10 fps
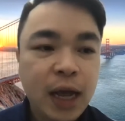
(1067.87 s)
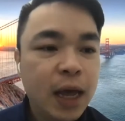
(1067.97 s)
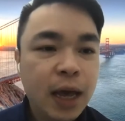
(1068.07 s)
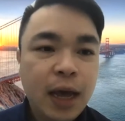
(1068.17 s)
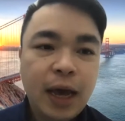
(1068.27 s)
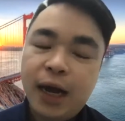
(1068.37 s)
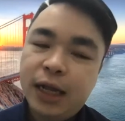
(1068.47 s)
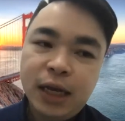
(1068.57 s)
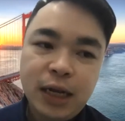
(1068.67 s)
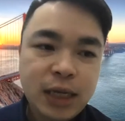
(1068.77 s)
And I
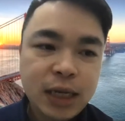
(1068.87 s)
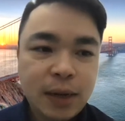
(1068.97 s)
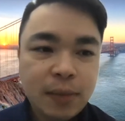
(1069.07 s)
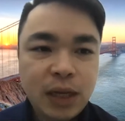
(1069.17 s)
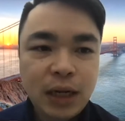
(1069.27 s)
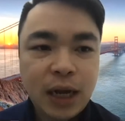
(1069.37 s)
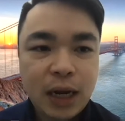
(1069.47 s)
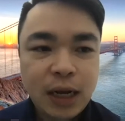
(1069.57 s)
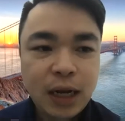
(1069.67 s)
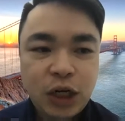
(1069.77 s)
think this is something
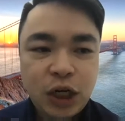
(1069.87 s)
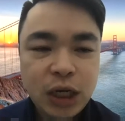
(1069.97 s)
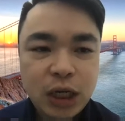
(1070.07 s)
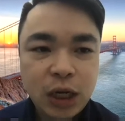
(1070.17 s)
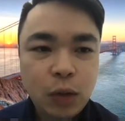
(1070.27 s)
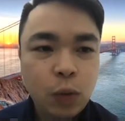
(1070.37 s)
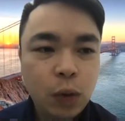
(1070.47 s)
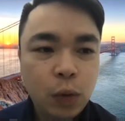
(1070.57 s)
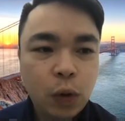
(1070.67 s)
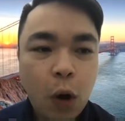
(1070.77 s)
that Jason
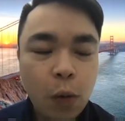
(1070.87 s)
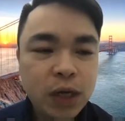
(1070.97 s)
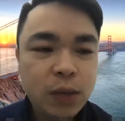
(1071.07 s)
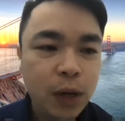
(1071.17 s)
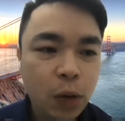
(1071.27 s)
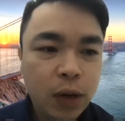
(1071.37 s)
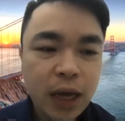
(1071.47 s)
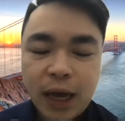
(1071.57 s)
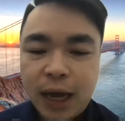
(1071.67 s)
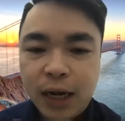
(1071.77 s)
would always be
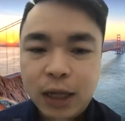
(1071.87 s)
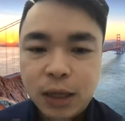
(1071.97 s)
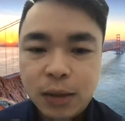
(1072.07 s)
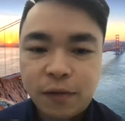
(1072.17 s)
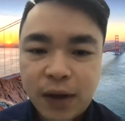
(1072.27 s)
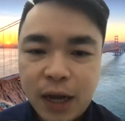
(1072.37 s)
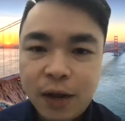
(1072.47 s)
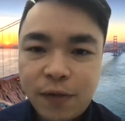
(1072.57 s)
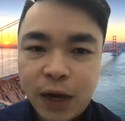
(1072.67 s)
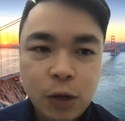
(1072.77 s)
looking at in terms of
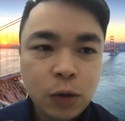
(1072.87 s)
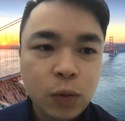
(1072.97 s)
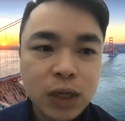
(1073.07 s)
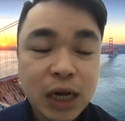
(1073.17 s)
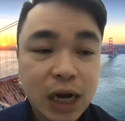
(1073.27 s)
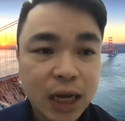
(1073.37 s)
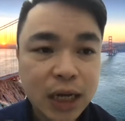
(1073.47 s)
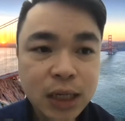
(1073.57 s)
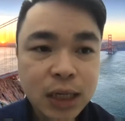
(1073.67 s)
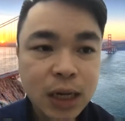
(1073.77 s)
adding value to his clients.